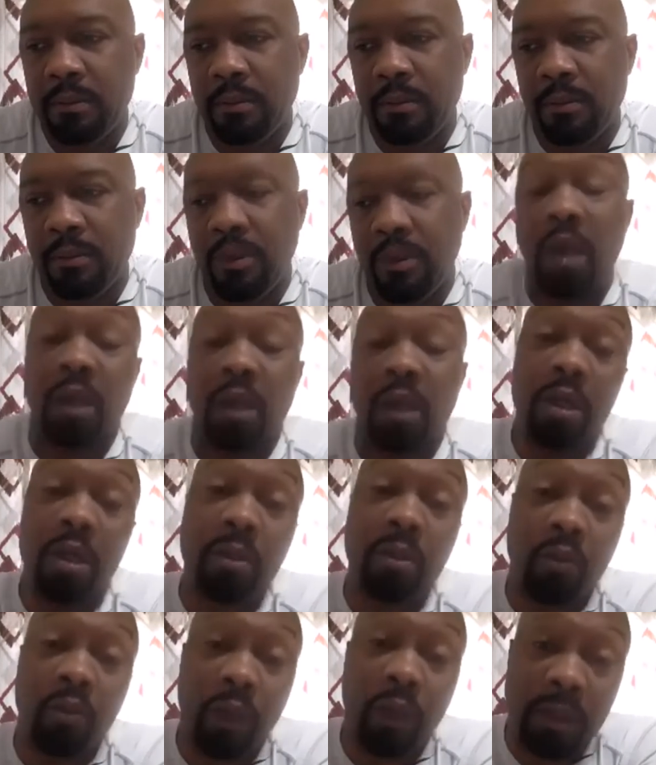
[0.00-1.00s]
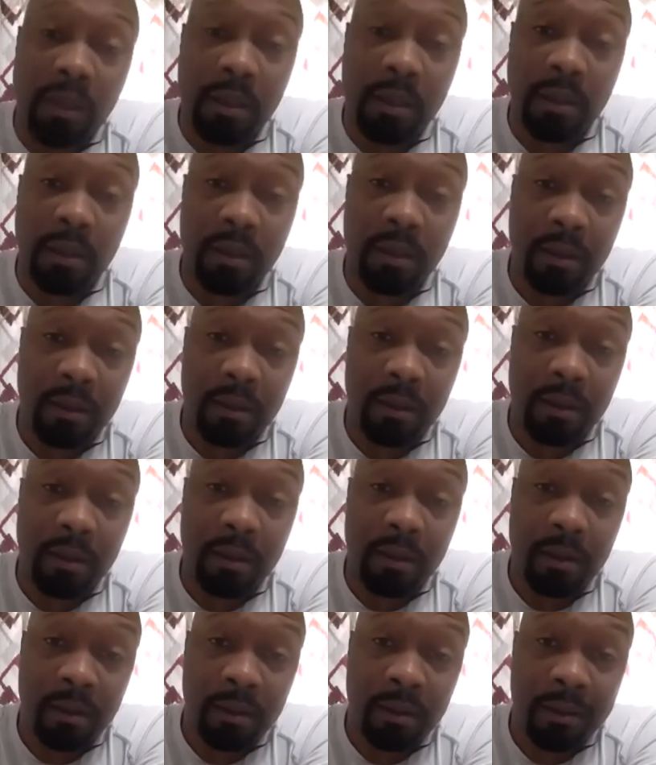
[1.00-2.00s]
the good ones,
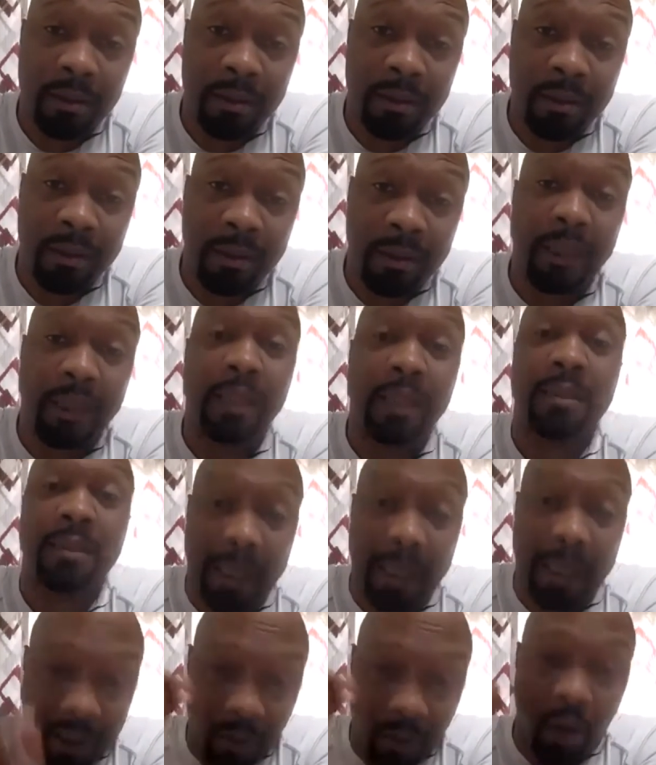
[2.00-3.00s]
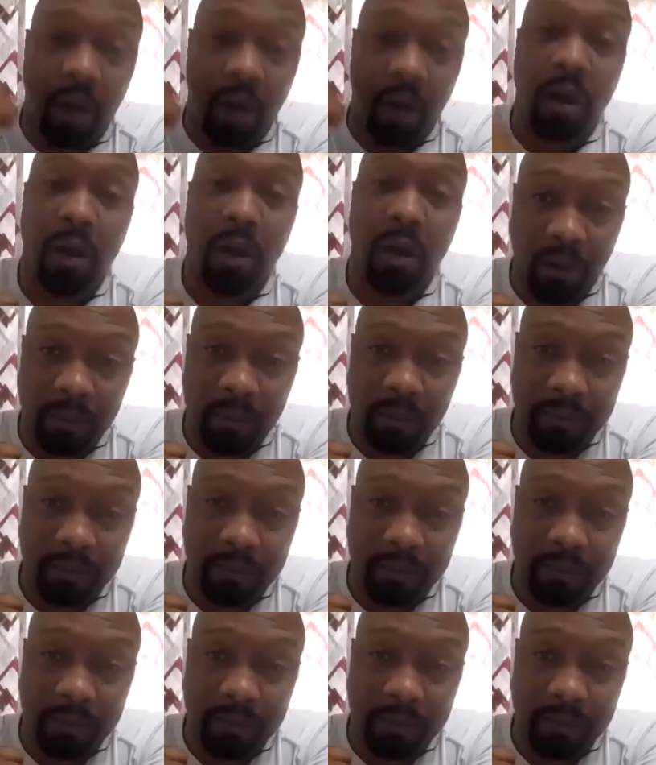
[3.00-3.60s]
he's taking them all home.